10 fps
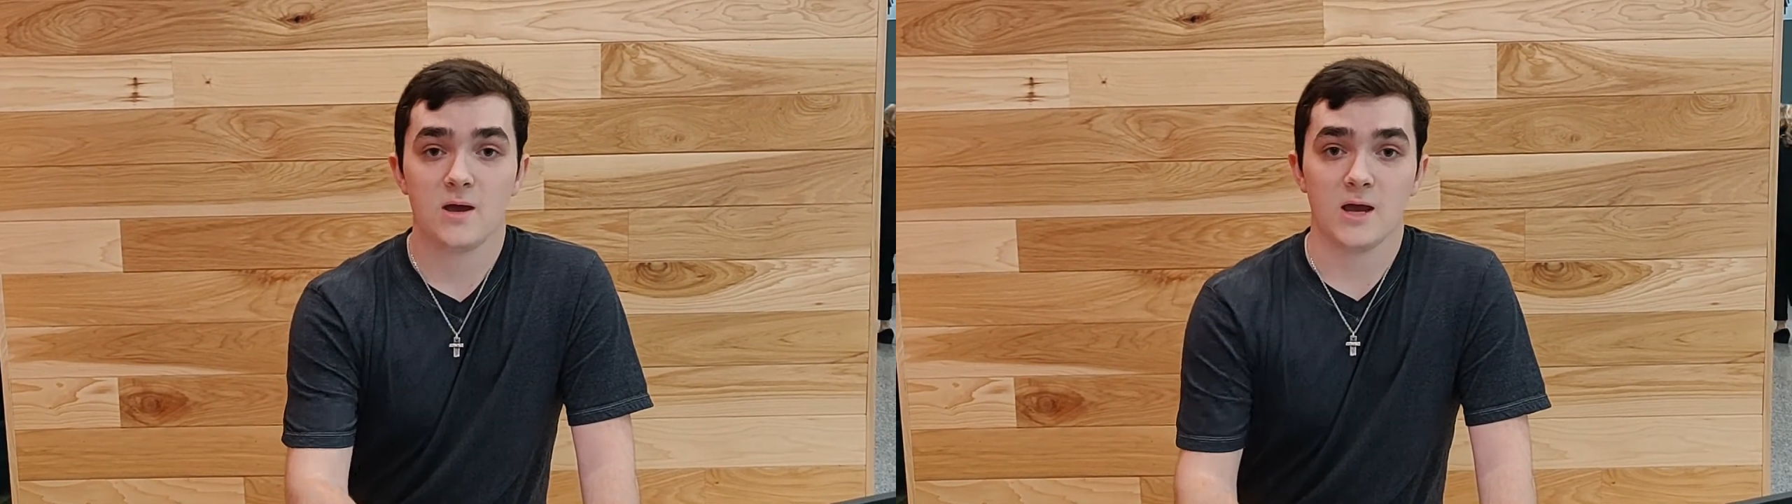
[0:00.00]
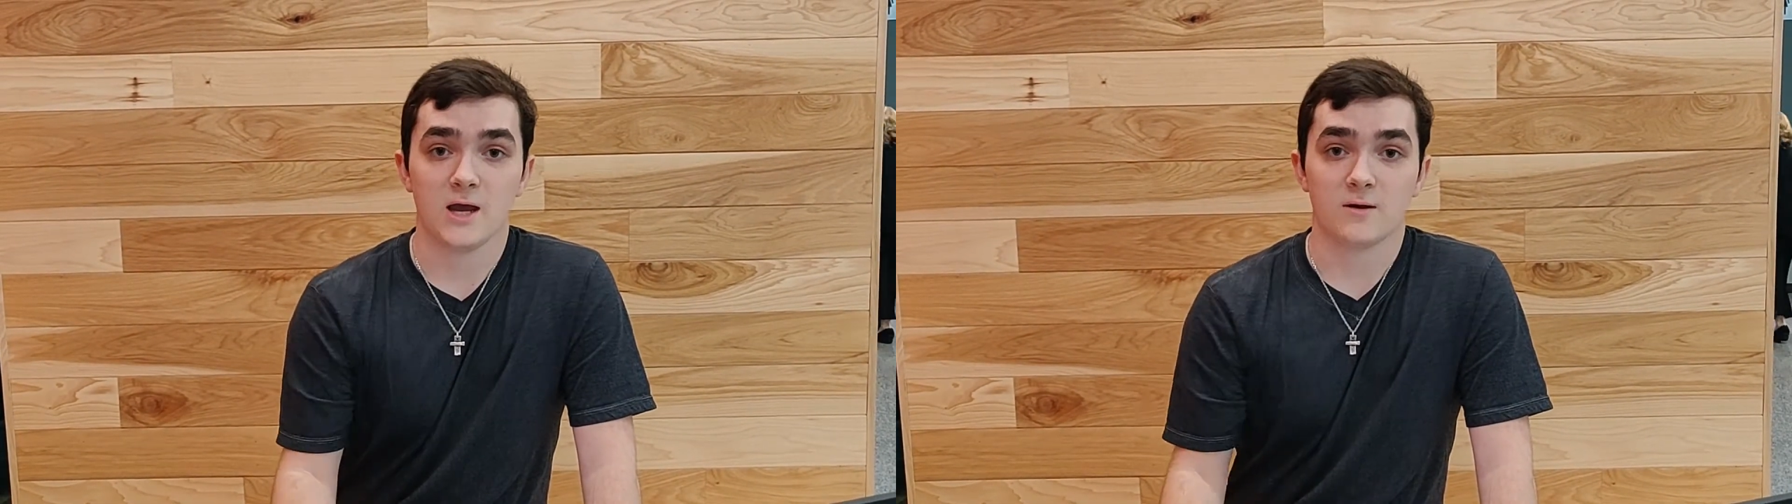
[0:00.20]

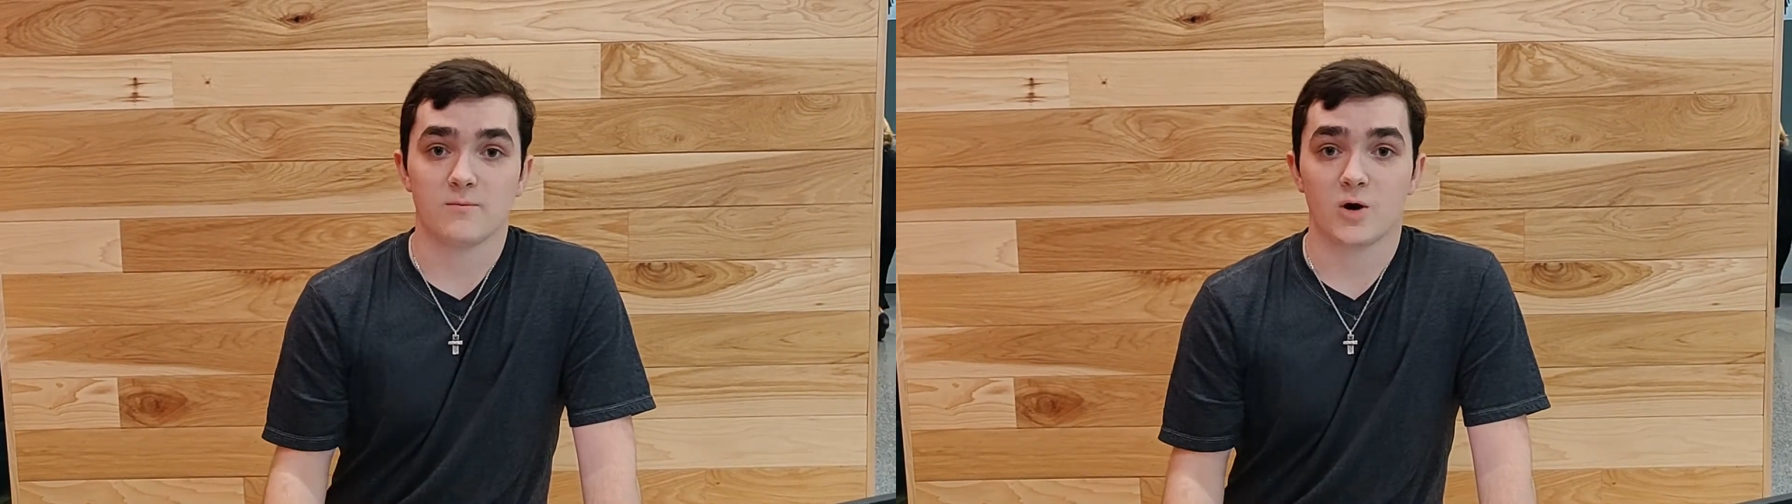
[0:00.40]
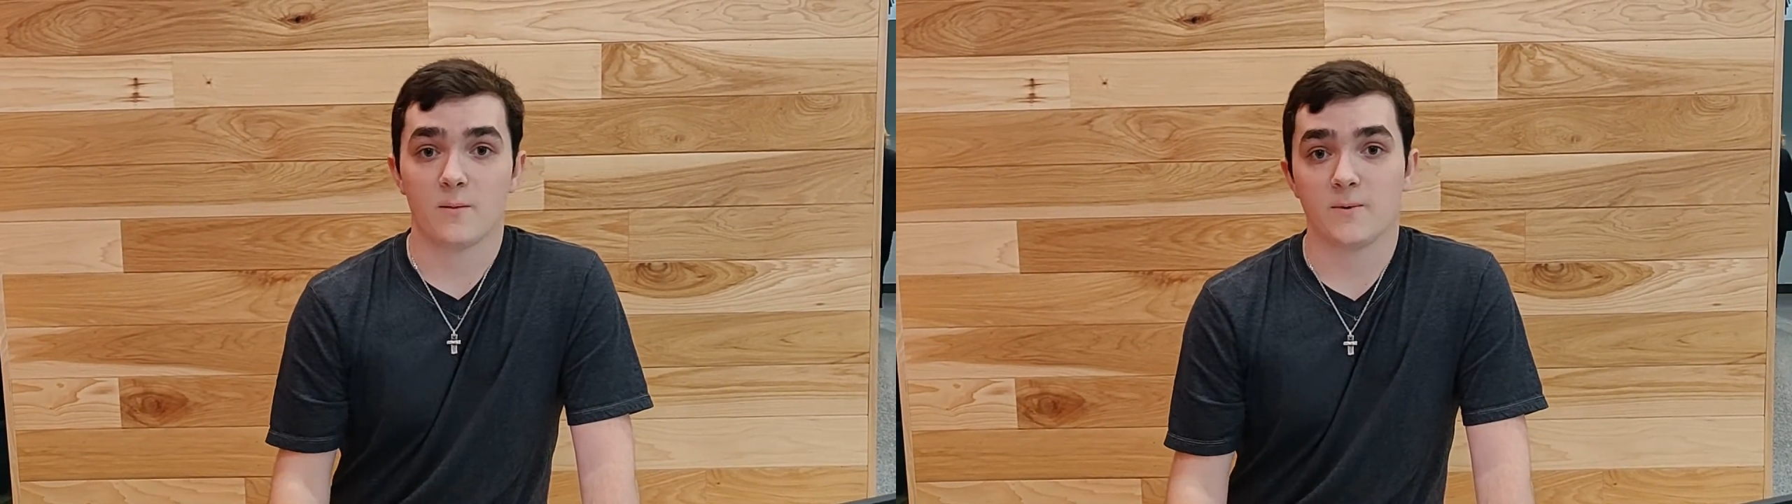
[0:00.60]

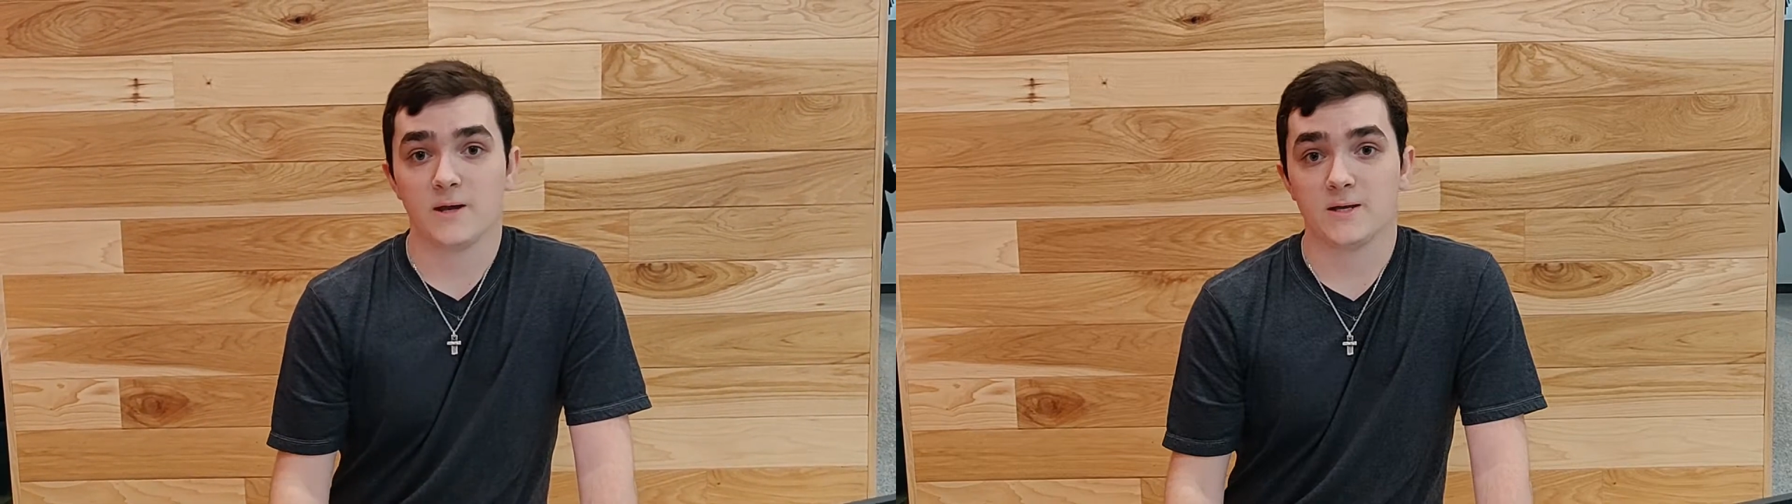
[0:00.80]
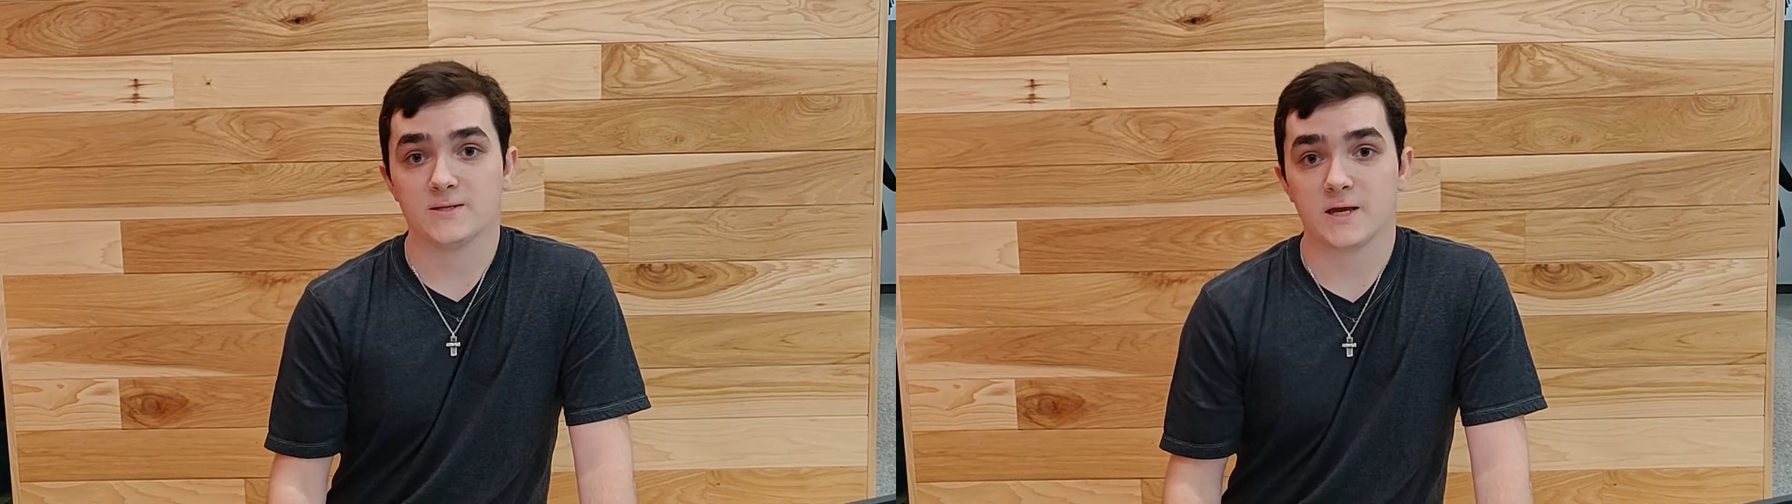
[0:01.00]
and
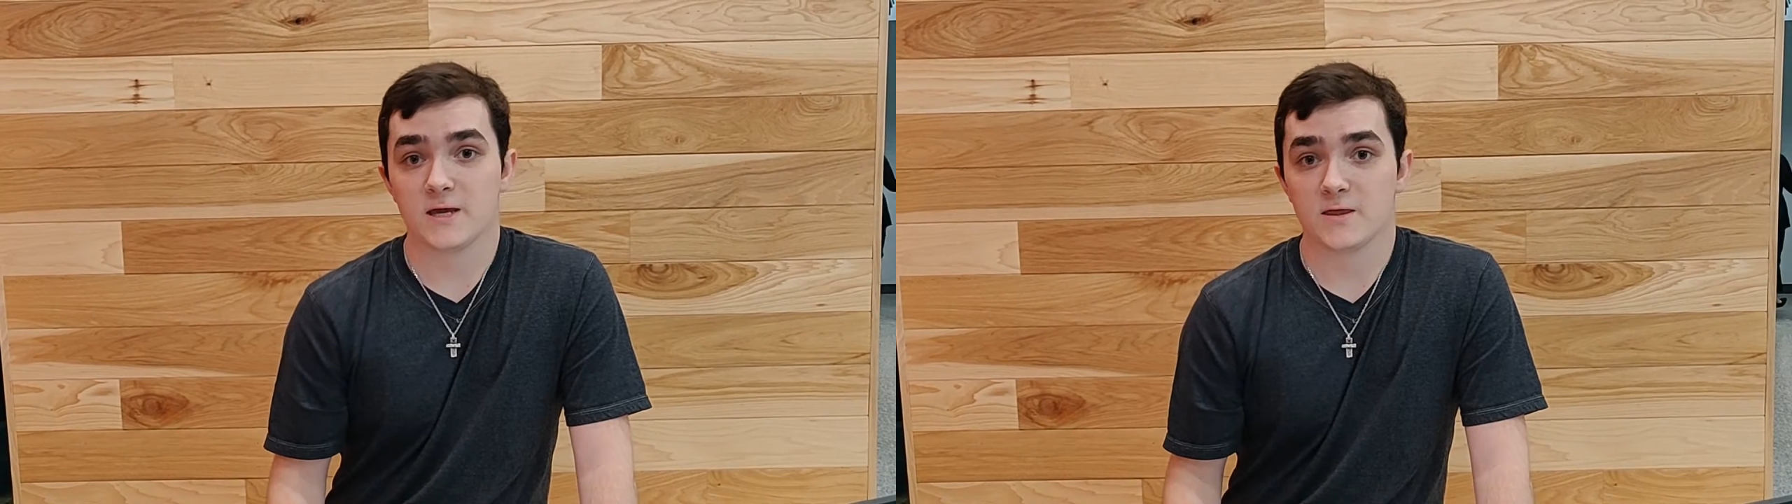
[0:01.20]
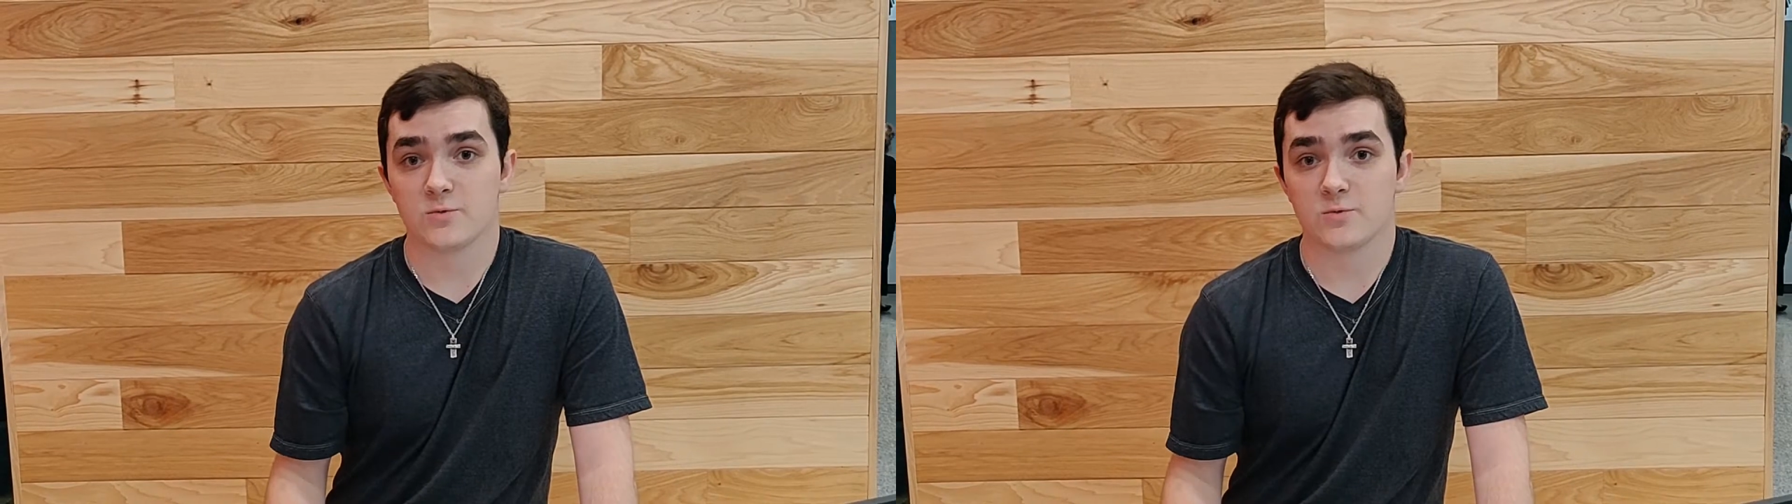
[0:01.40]
propagates a